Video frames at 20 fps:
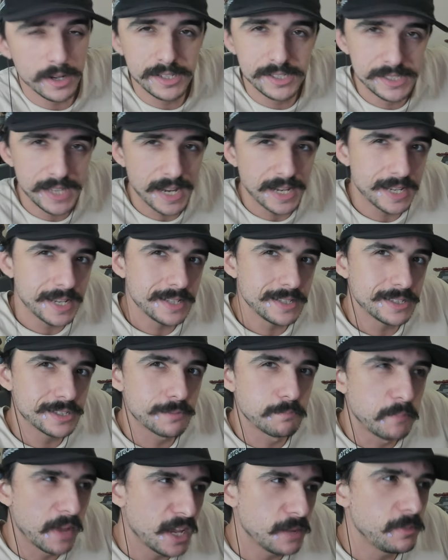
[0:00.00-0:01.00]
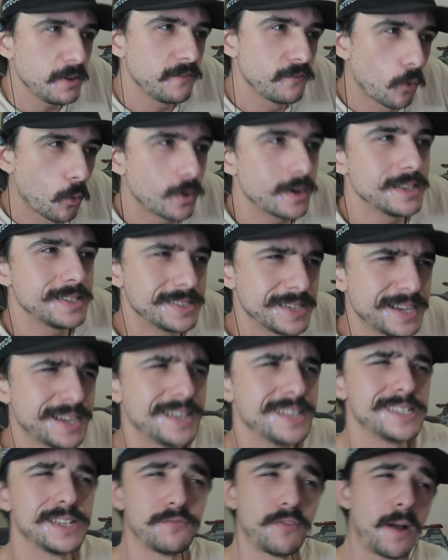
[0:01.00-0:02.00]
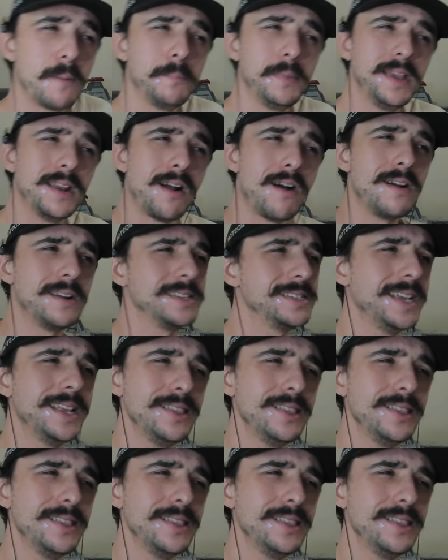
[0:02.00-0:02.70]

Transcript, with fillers: seconds, maybe 40 seconds, if I'm being honest.